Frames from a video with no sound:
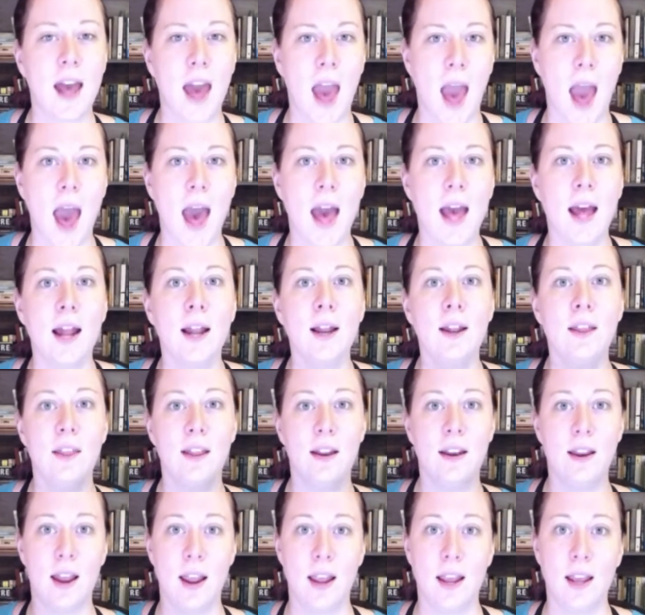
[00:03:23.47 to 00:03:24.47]
add the
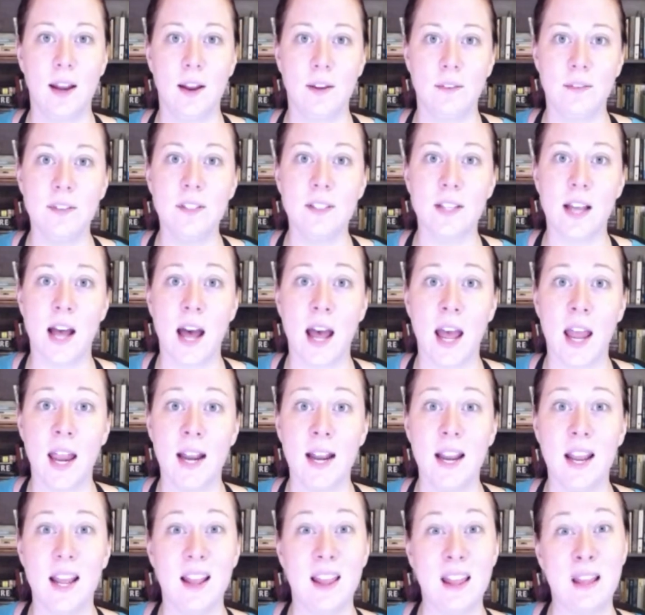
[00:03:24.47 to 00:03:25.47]
negative
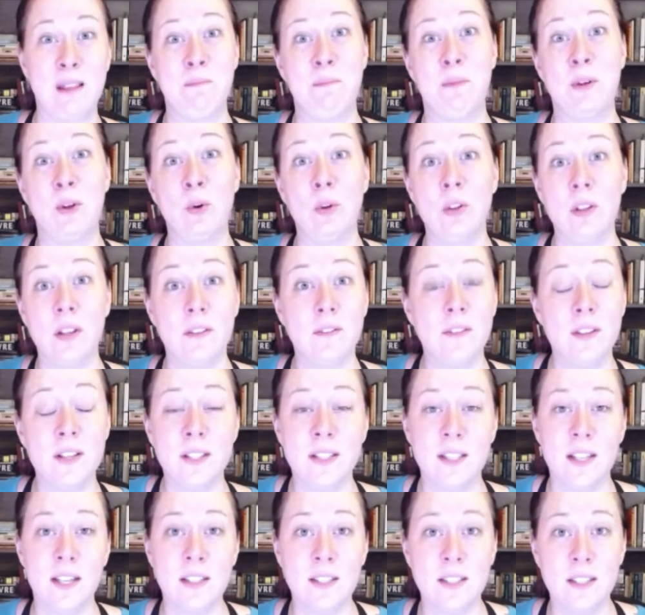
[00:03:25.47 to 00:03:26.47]
sign in the middle of the
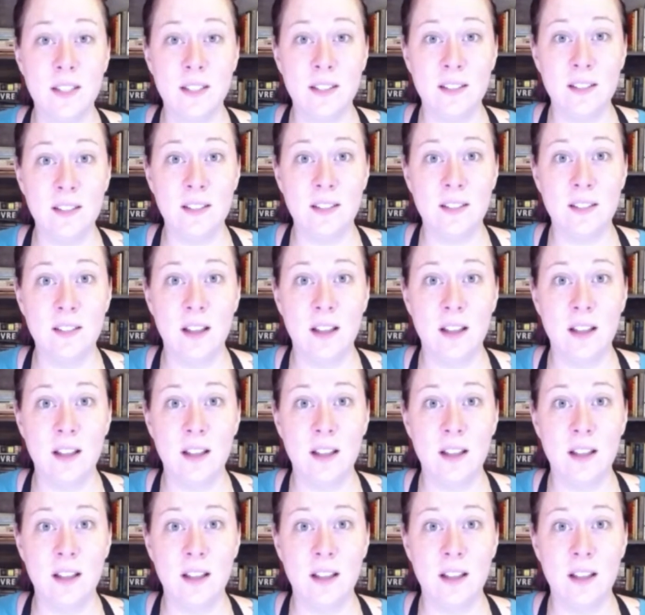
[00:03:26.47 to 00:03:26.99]
sentence.